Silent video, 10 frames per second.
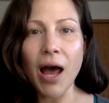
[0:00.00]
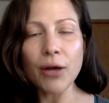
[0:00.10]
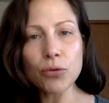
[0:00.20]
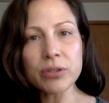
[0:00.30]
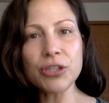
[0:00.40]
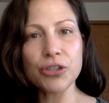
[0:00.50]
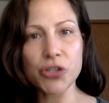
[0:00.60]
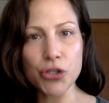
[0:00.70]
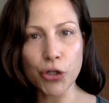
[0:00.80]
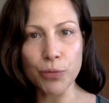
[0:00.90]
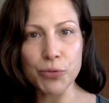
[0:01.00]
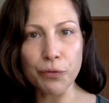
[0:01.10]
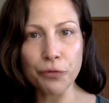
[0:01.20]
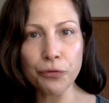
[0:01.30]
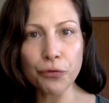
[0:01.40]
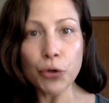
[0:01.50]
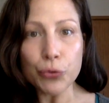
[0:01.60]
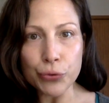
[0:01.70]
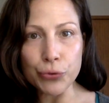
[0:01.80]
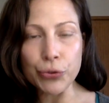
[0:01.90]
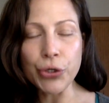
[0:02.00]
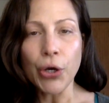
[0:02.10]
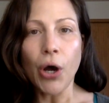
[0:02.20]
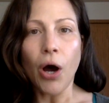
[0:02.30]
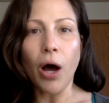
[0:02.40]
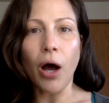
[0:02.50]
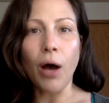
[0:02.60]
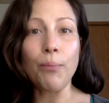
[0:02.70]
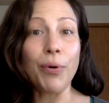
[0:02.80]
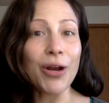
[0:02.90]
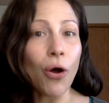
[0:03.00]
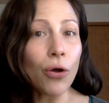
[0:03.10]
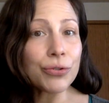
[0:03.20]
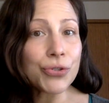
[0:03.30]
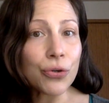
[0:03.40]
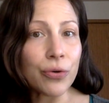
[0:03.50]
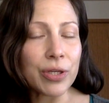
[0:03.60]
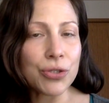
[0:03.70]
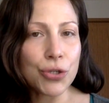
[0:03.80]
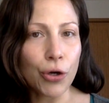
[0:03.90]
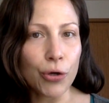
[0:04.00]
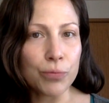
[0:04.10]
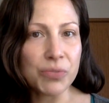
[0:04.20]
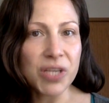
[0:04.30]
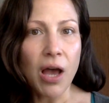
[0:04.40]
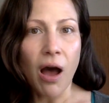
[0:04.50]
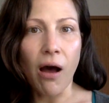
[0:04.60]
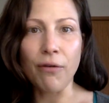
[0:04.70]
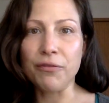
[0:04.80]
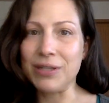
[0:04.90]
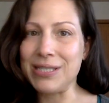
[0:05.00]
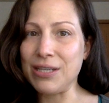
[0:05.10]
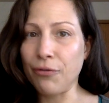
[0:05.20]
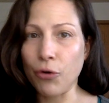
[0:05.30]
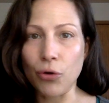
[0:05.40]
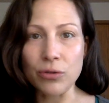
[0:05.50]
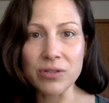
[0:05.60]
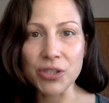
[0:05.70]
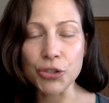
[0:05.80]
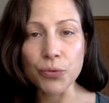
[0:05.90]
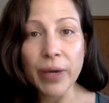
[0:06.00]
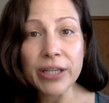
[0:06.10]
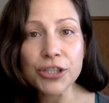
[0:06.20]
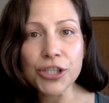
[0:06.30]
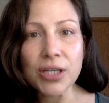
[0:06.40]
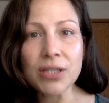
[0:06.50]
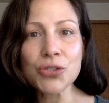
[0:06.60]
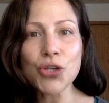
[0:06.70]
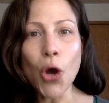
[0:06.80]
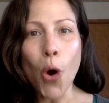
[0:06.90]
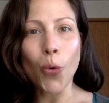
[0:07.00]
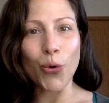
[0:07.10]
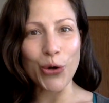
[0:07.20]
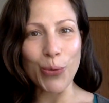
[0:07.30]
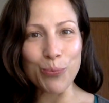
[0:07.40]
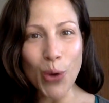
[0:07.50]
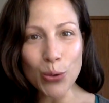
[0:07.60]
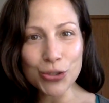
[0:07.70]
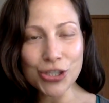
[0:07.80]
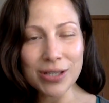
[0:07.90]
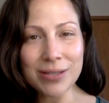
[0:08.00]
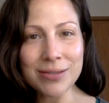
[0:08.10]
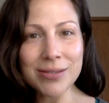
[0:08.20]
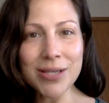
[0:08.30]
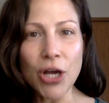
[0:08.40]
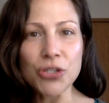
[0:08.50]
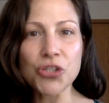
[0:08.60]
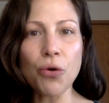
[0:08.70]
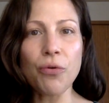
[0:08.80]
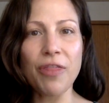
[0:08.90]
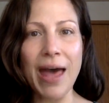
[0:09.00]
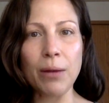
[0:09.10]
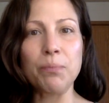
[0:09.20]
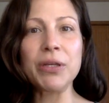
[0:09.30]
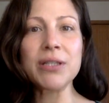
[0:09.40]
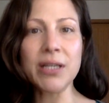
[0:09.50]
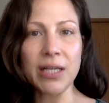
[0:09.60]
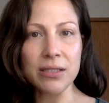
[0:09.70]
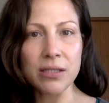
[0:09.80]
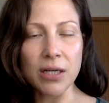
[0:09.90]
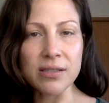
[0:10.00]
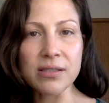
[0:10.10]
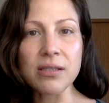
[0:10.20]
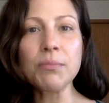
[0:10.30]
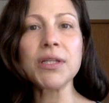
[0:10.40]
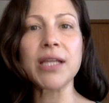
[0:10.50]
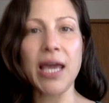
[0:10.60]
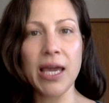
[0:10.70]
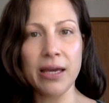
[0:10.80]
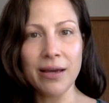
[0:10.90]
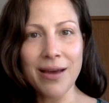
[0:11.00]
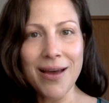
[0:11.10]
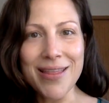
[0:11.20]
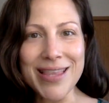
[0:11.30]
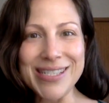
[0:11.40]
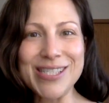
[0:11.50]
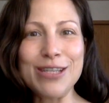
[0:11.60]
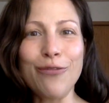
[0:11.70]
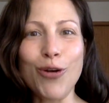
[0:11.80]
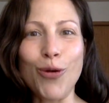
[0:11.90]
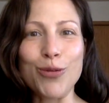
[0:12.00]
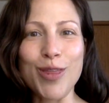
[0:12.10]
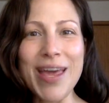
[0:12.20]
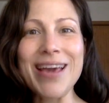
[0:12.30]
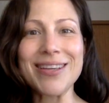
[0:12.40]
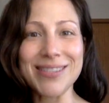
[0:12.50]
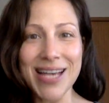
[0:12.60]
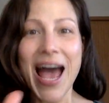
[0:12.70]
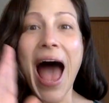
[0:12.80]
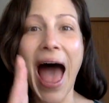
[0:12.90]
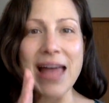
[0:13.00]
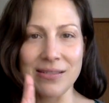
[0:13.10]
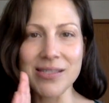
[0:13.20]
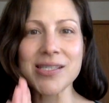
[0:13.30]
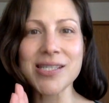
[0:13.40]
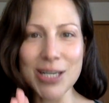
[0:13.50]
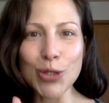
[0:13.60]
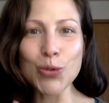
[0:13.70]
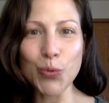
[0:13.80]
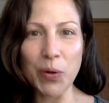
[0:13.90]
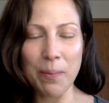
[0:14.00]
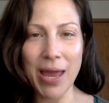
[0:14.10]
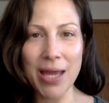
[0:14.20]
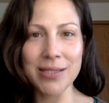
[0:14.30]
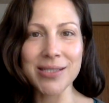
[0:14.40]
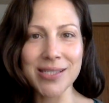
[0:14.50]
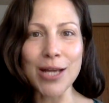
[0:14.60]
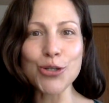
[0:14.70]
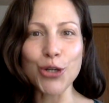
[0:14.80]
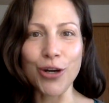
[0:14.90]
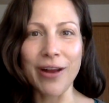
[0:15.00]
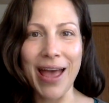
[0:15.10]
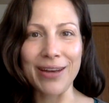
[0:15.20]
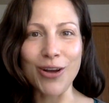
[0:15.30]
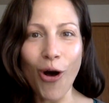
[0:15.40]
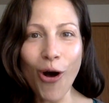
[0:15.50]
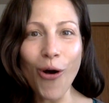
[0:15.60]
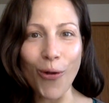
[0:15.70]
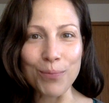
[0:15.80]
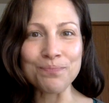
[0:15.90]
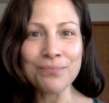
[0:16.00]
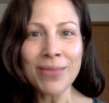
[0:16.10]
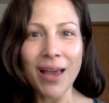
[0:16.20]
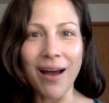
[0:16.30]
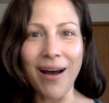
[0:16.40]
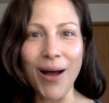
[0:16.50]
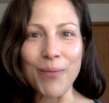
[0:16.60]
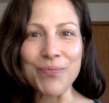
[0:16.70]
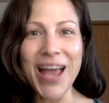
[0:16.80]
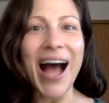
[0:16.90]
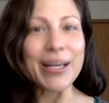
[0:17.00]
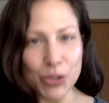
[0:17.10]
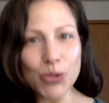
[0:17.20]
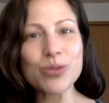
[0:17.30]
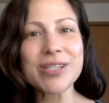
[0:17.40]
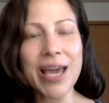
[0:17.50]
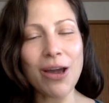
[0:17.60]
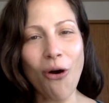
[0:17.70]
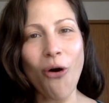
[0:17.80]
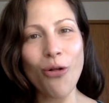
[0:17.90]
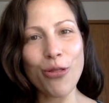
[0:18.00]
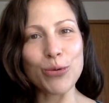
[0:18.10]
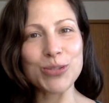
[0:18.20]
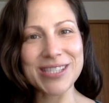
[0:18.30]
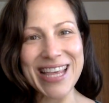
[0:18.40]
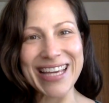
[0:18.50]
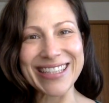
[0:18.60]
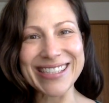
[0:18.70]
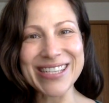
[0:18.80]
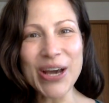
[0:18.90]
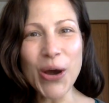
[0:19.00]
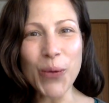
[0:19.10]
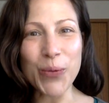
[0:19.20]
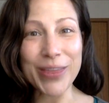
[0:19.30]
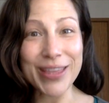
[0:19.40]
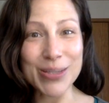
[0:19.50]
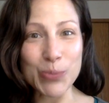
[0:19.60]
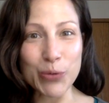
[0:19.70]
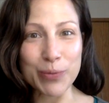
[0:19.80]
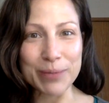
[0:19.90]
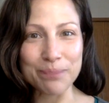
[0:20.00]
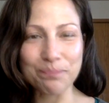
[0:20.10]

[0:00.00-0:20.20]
not only just in terms of food, but also in terms of difficult situations or emotions. So that ability to assimilate these difficult things and still remain centered and calm. I associate all those things with this movement.